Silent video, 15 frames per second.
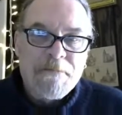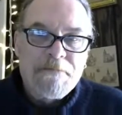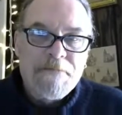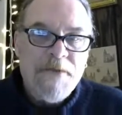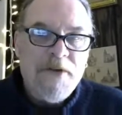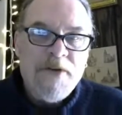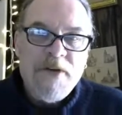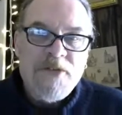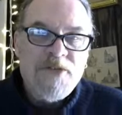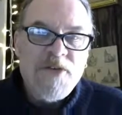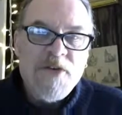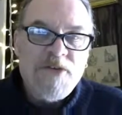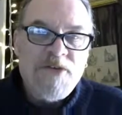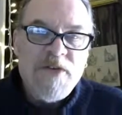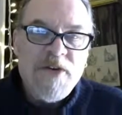There is
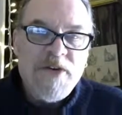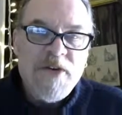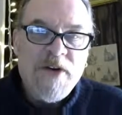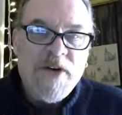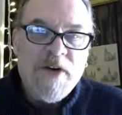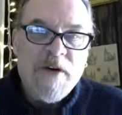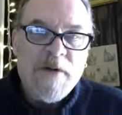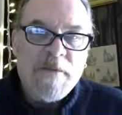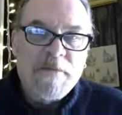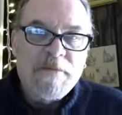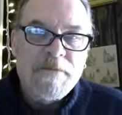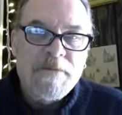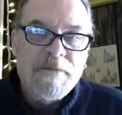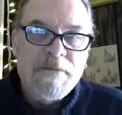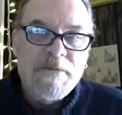no fear here.
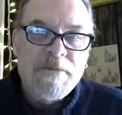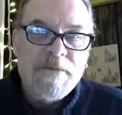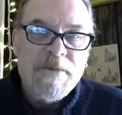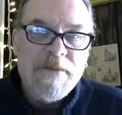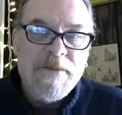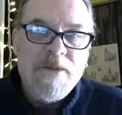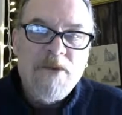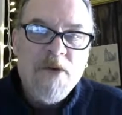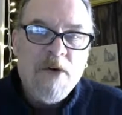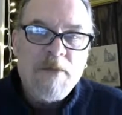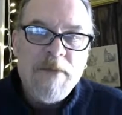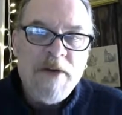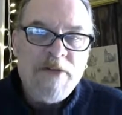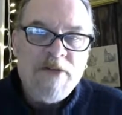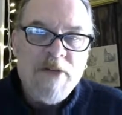Don't
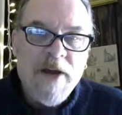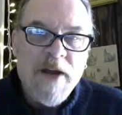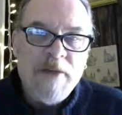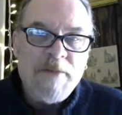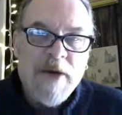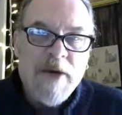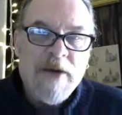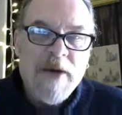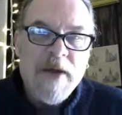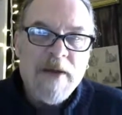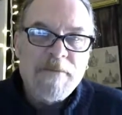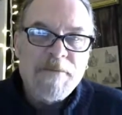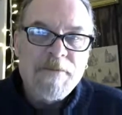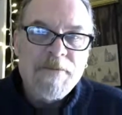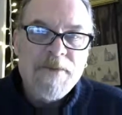be afraid, Mary.
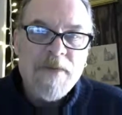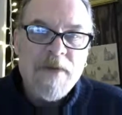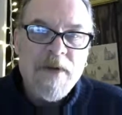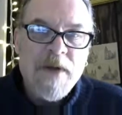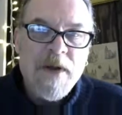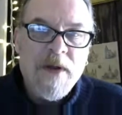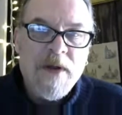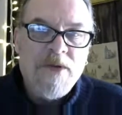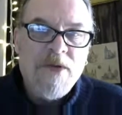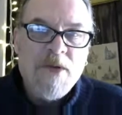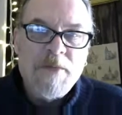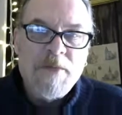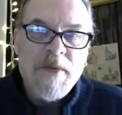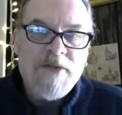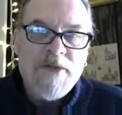
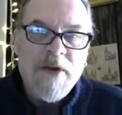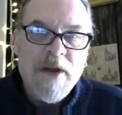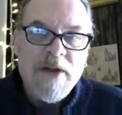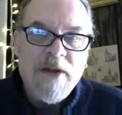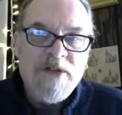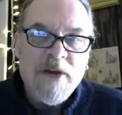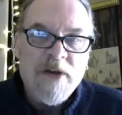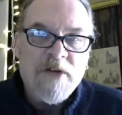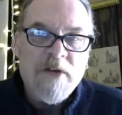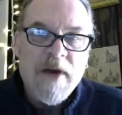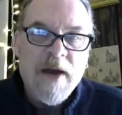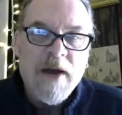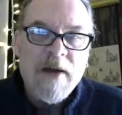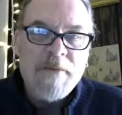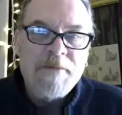Don't be afraid,
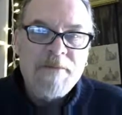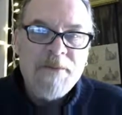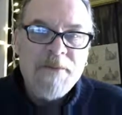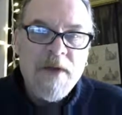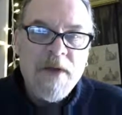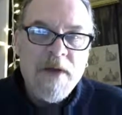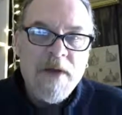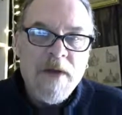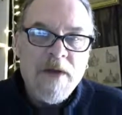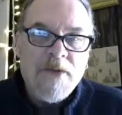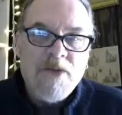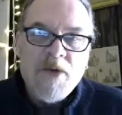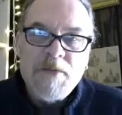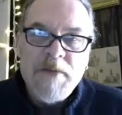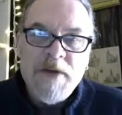Zechariah.
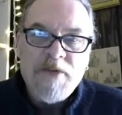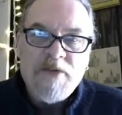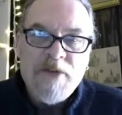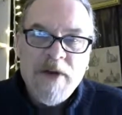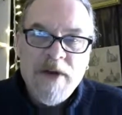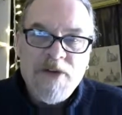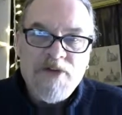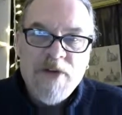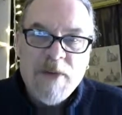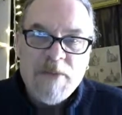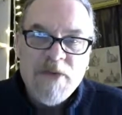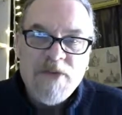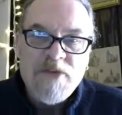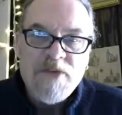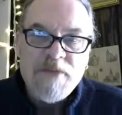Don't be afraid,
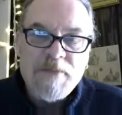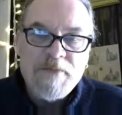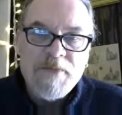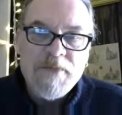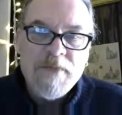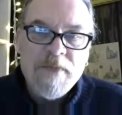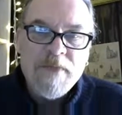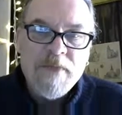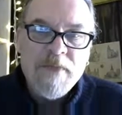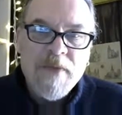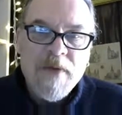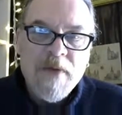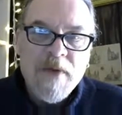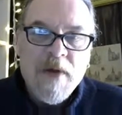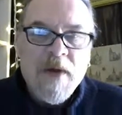shepherds.
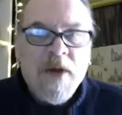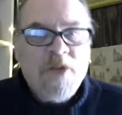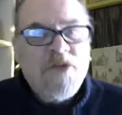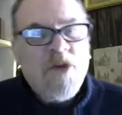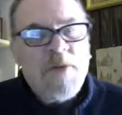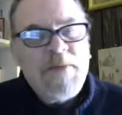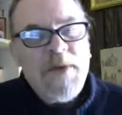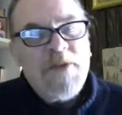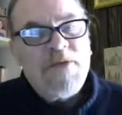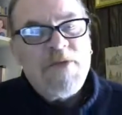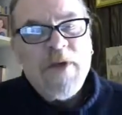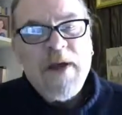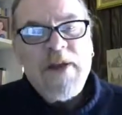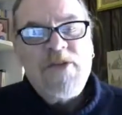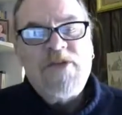Don't be
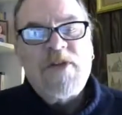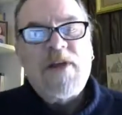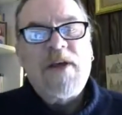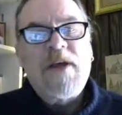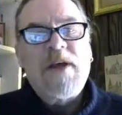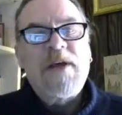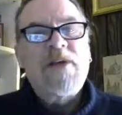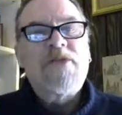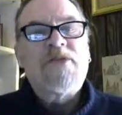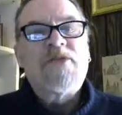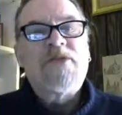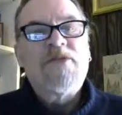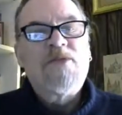afraid, Zacchaeus,